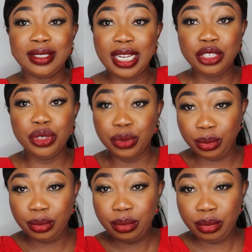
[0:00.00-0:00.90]
And then you,
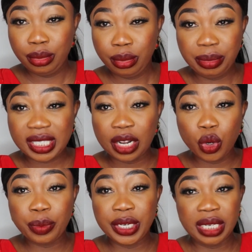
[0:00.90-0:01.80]
Mr.
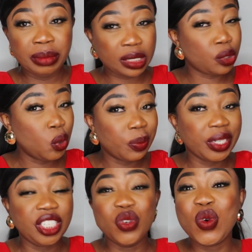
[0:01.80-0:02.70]
Nobody, Mrs.
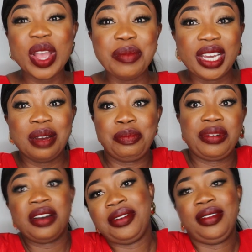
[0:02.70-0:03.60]
Nobody, you go and become
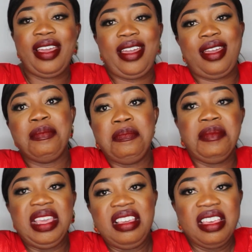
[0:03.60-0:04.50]
proud. Hey,
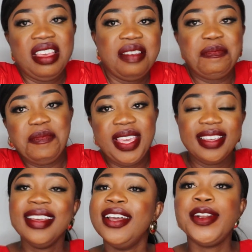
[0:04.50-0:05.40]
me, me.
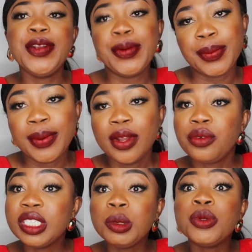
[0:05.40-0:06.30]
No,
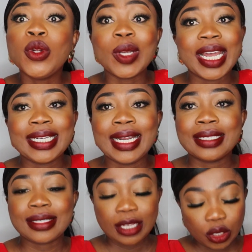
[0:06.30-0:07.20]
rich people don't like
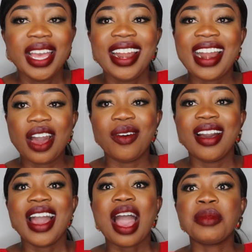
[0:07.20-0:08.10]
that. Now,
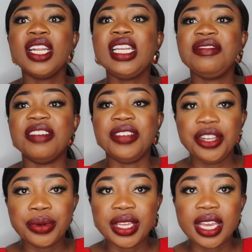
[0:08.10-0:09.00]
I'm gonna leave the
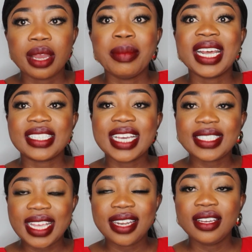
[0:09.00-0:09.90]
video here, but as I
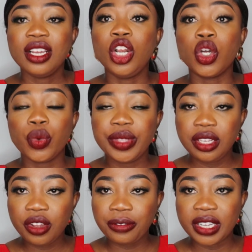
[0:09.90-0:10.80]
said, look
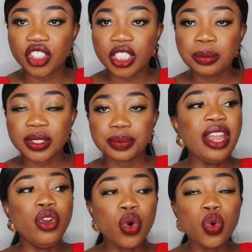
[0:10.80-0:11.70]
within your friendships
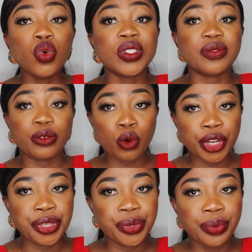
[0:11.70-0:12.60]
and know who's
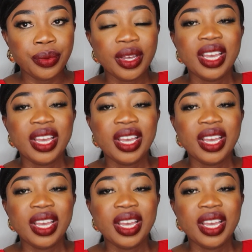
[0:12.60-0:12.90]
for you.